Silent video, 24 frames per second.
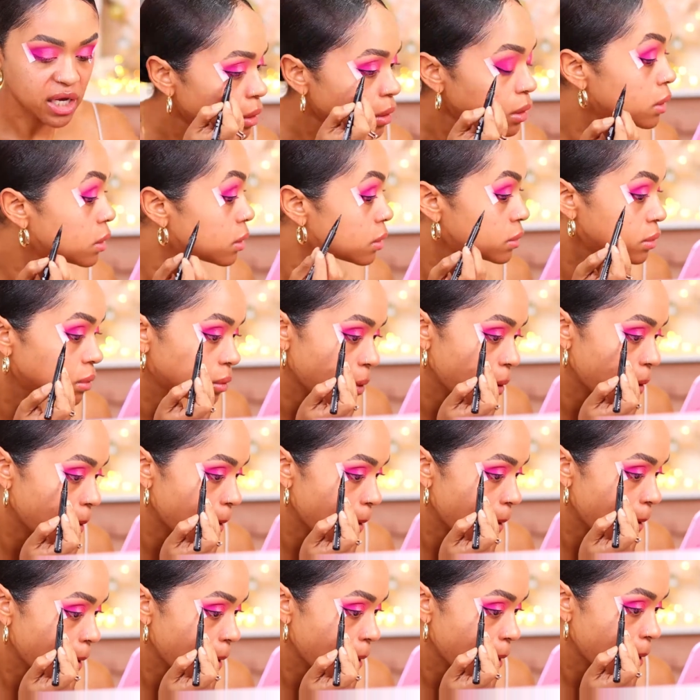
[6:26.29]
So I'm going to
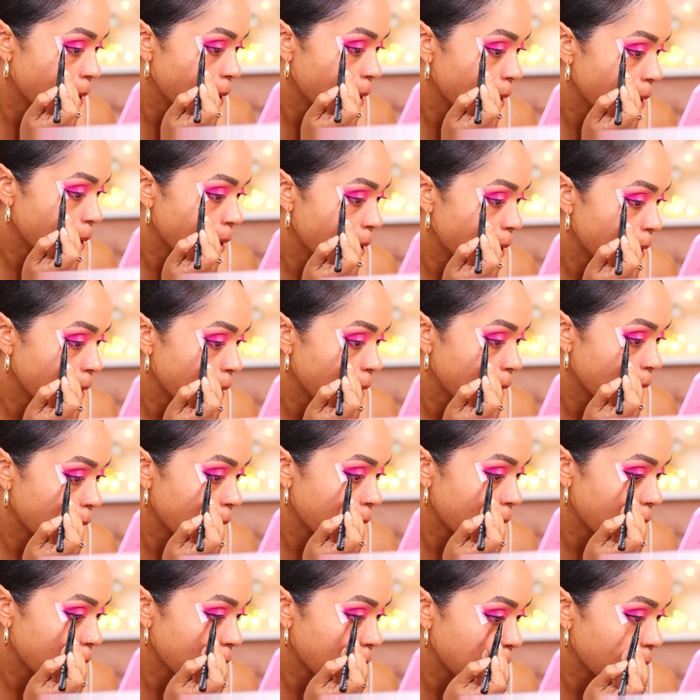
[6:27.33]
wing it. I'm going to leave the
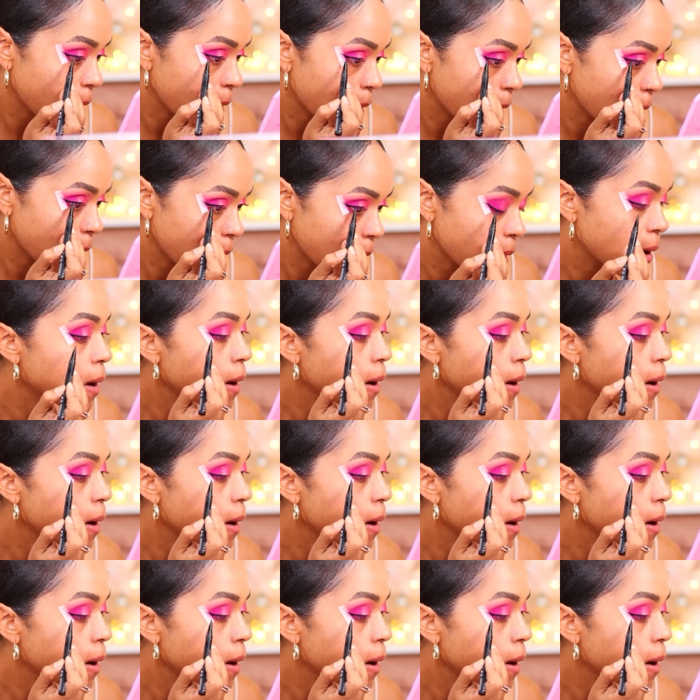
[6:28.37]
tape there.